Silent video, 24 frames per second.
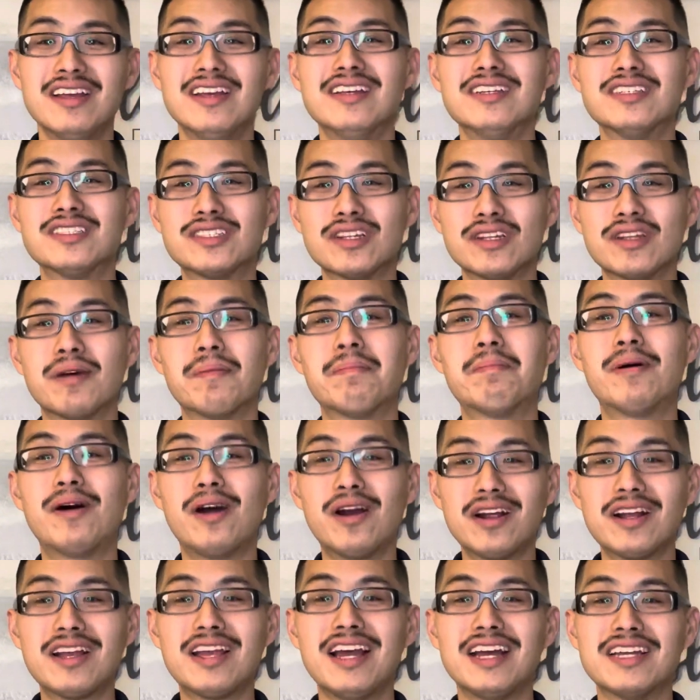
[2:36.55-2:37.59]
So the
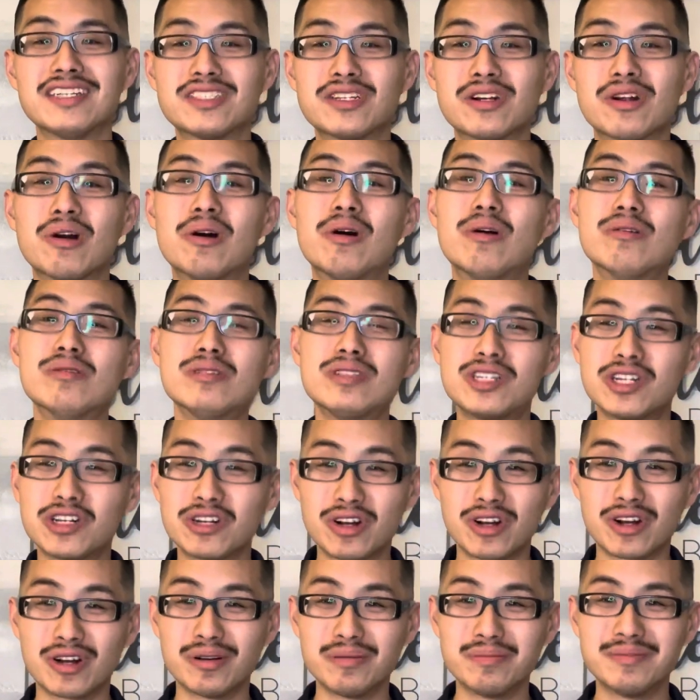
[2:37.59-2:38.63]
park has their own
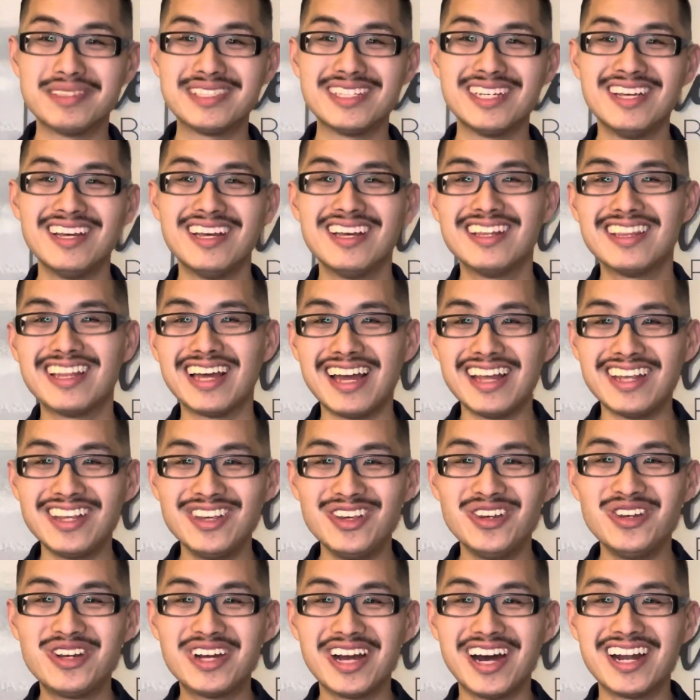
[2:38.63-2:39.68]
terms that
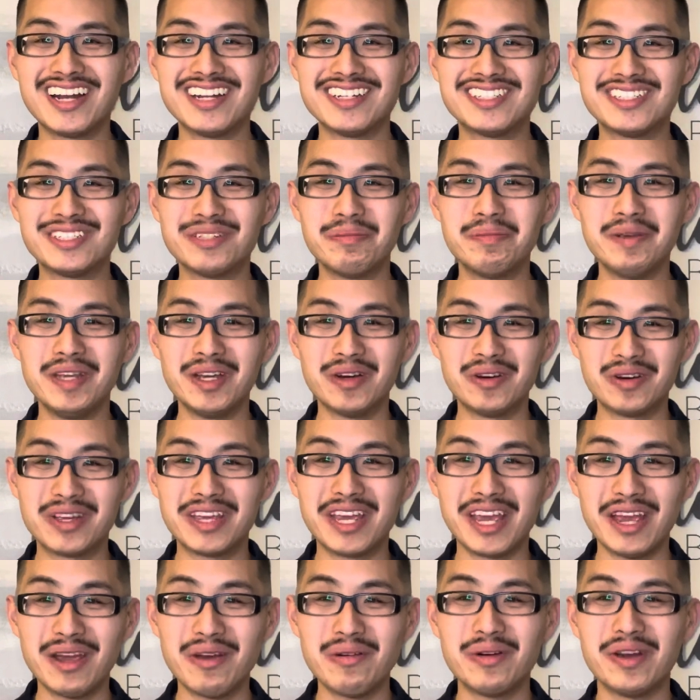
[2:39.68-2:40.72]
you got to be
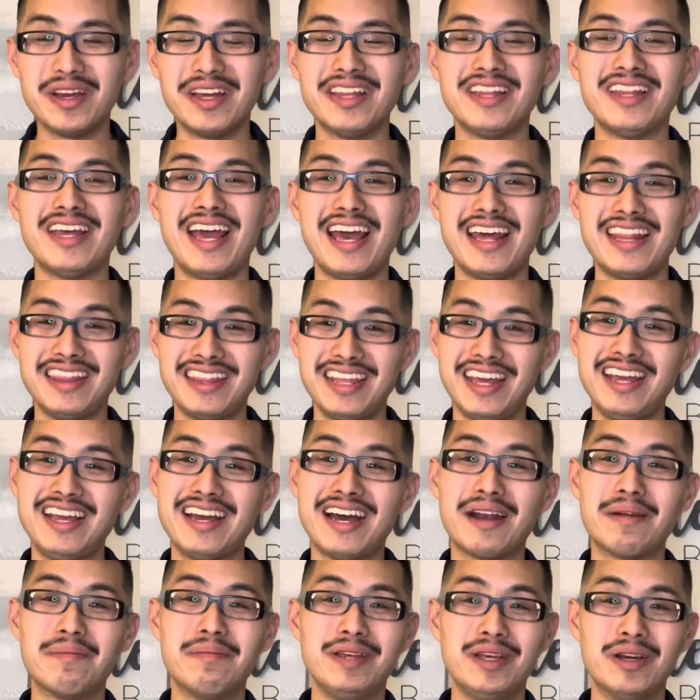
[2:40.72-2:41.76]
okay with, and they got
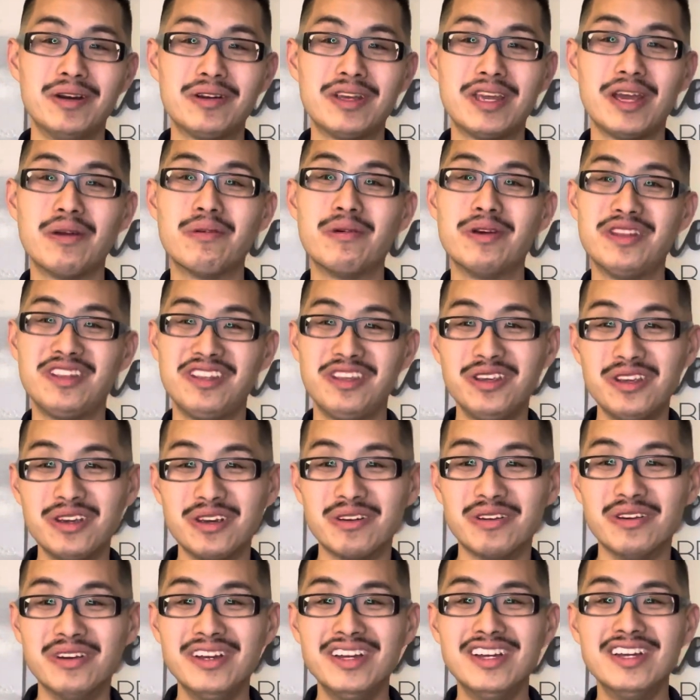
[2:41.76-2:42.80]
to be okay with
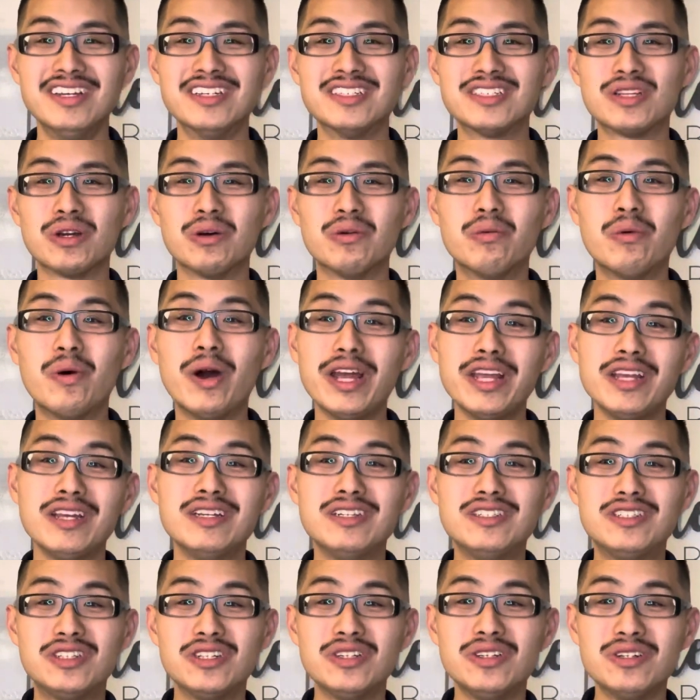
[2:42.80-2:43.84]
you. So what
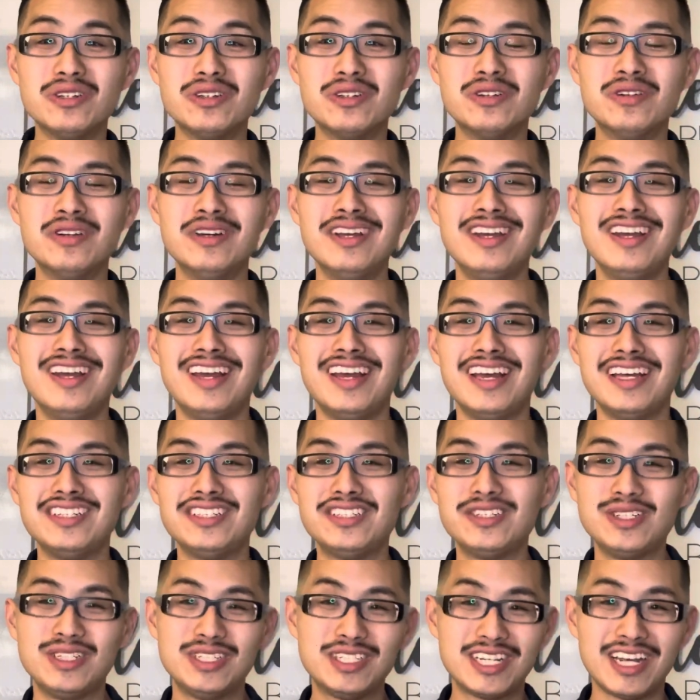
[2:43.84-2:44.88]
you do is
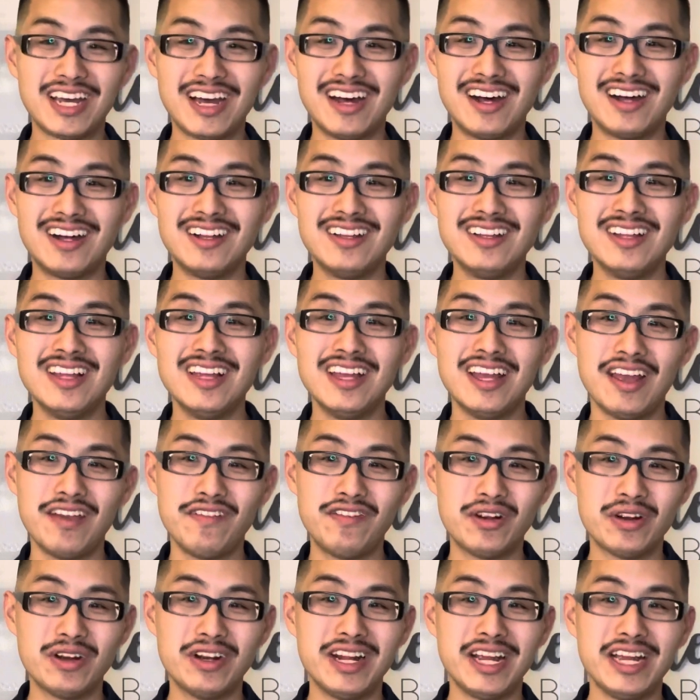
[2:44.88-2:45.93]
you tell, if
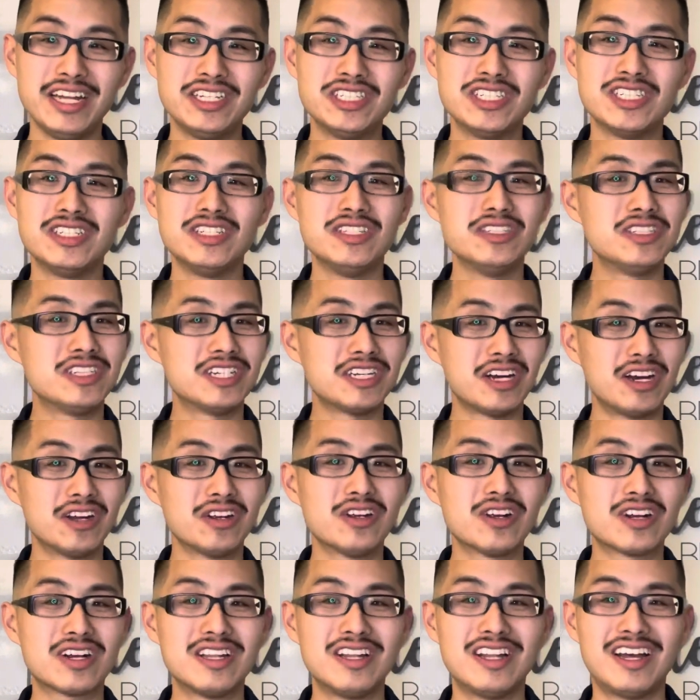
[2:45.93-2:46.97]
you're an agent, you tell
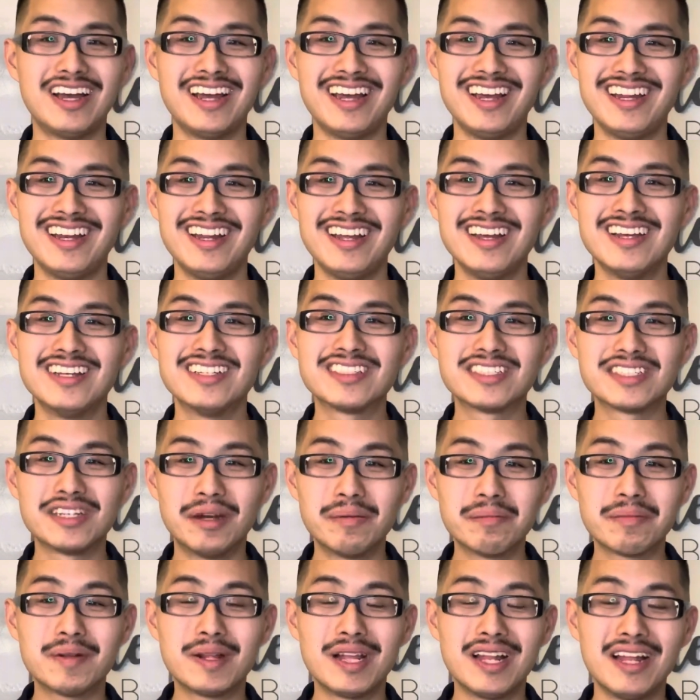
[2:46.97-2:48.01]
your client,
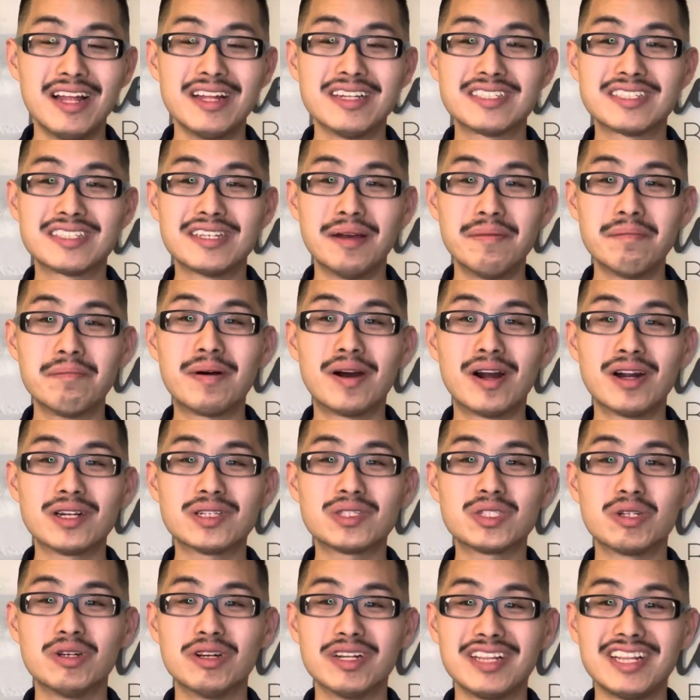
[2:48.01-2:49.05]
some
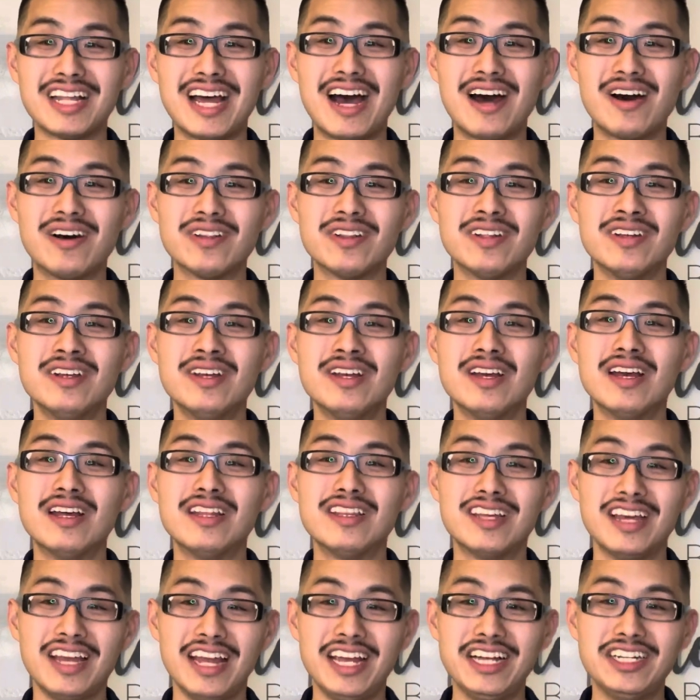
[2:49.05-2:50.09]
parks will allow
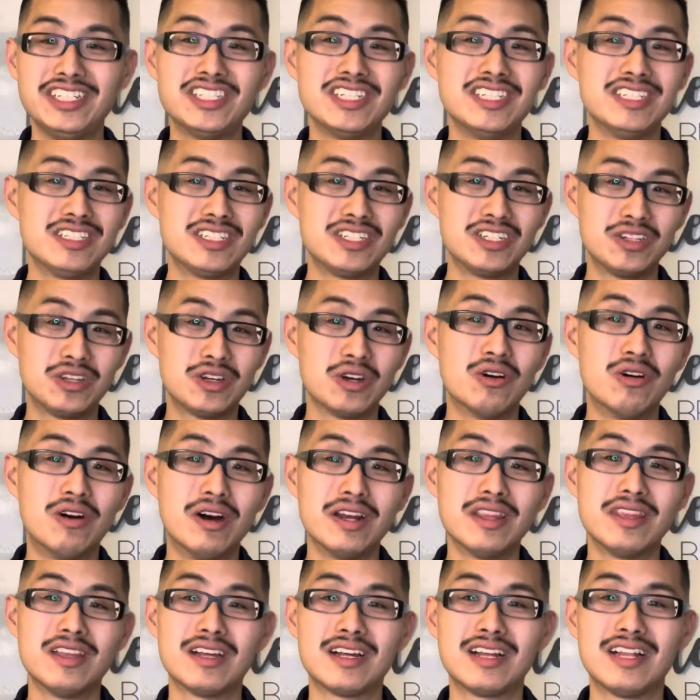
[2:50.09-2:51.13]
the agent to go
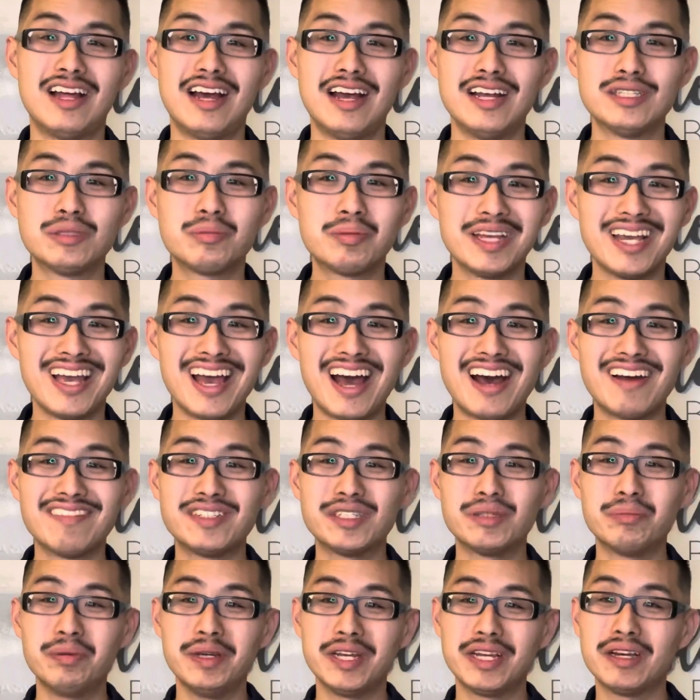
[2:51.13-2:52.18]
on the client's behalf
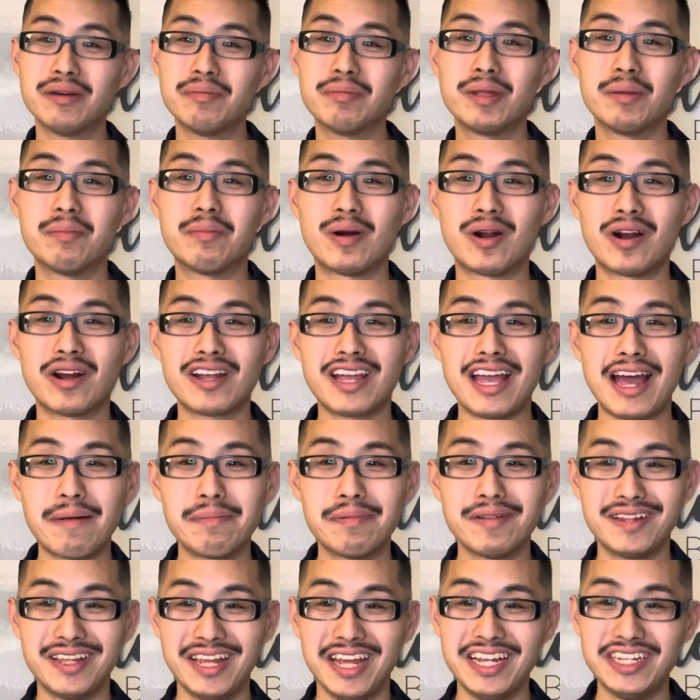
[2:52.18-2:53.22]
to pick up the park
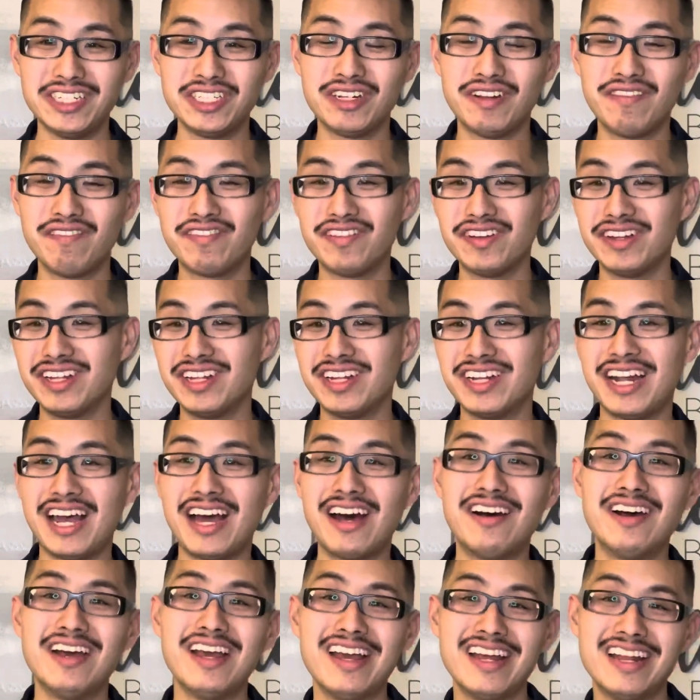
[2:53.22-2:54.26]
application, fill it
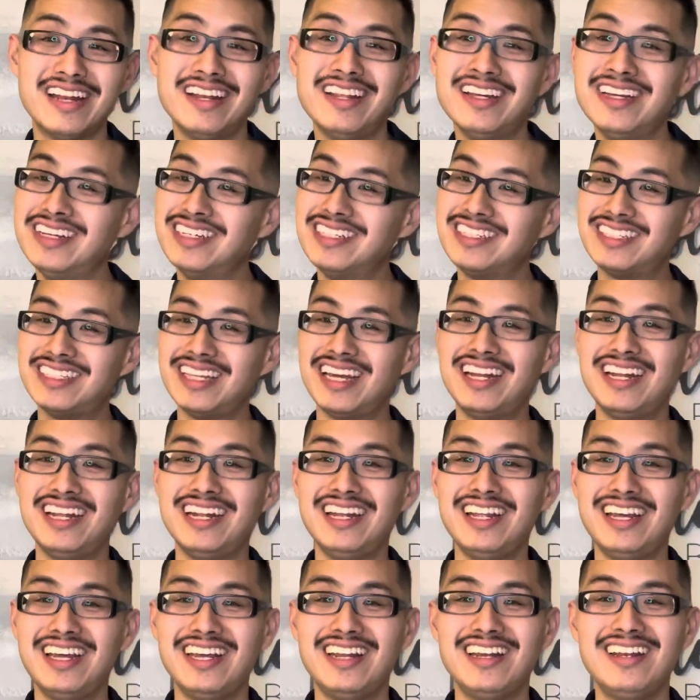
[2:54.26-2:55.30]
out, and send it
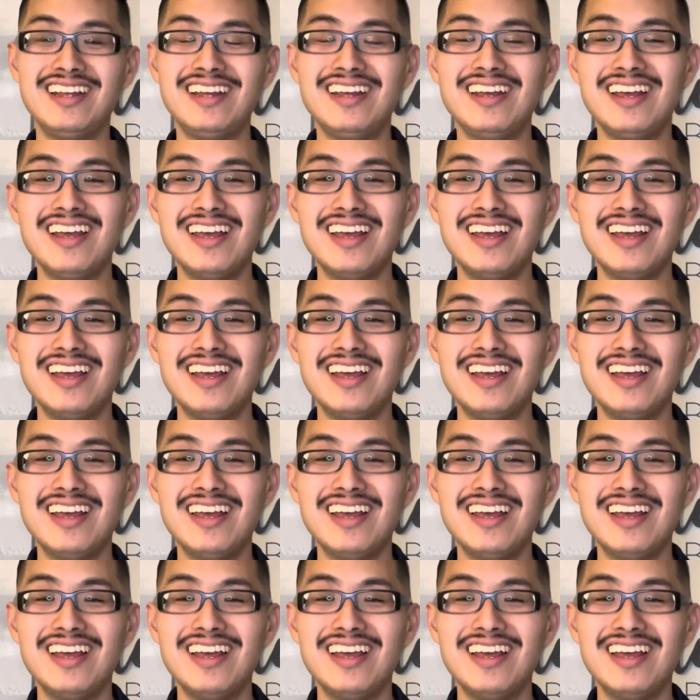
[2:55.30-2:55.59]
in.